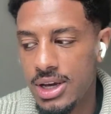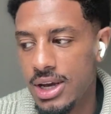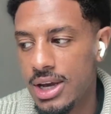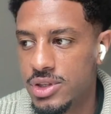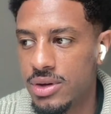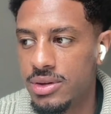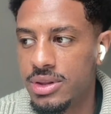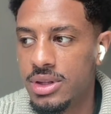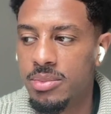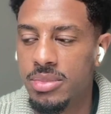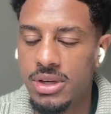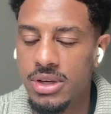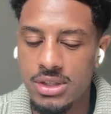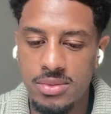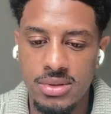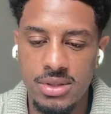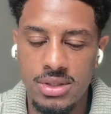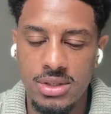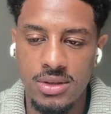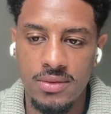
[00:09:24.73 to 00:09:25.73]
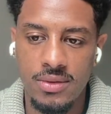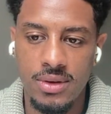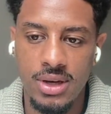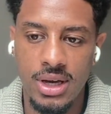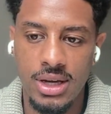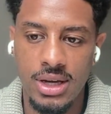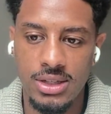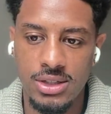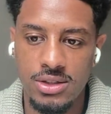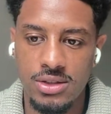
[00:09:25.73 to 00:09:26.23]
So I think being specific
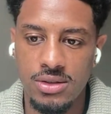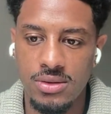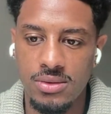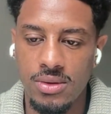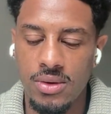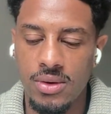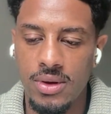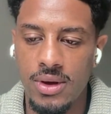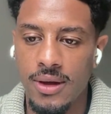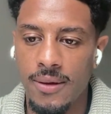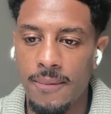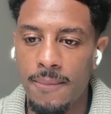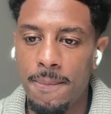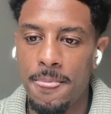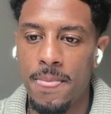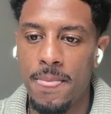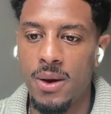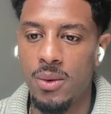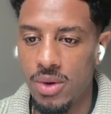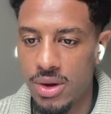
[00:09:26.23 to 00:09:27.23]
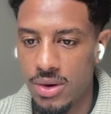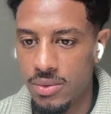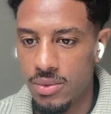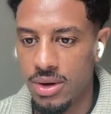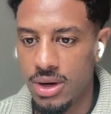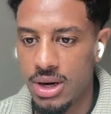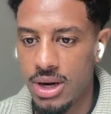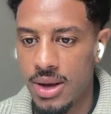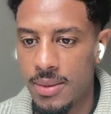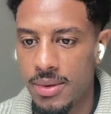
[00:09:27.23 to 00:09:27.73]
as to, okay, I want to
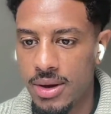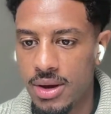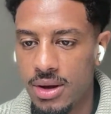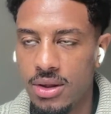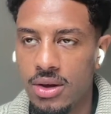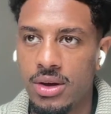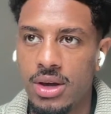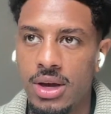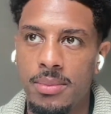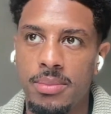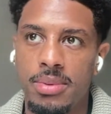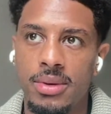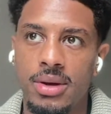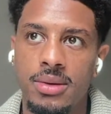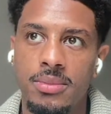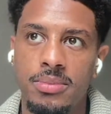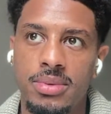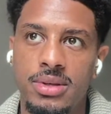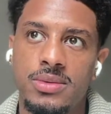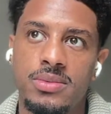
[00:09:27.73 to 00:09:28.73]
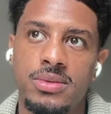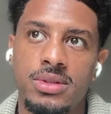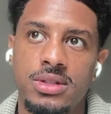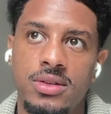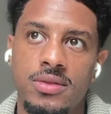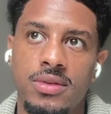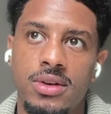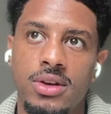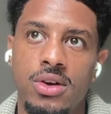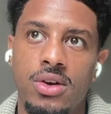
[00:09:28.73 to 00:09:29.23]
work in ML. Okay. But be
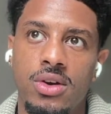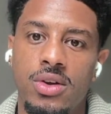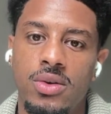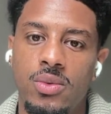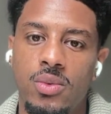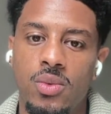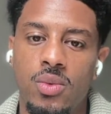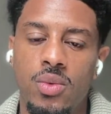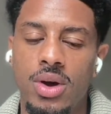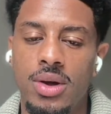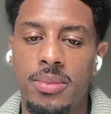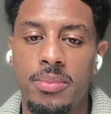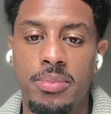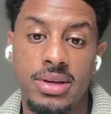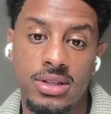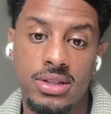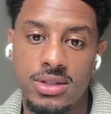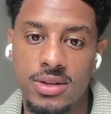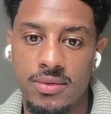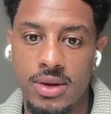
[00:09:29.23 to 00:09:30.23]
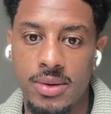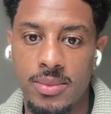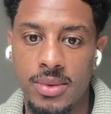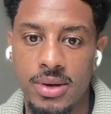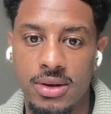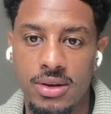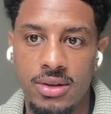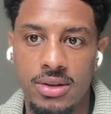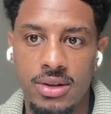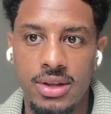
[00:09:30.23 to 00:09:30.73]
specific on what piece of
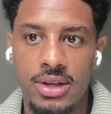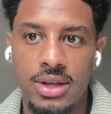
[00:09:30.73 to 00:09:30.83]
ML.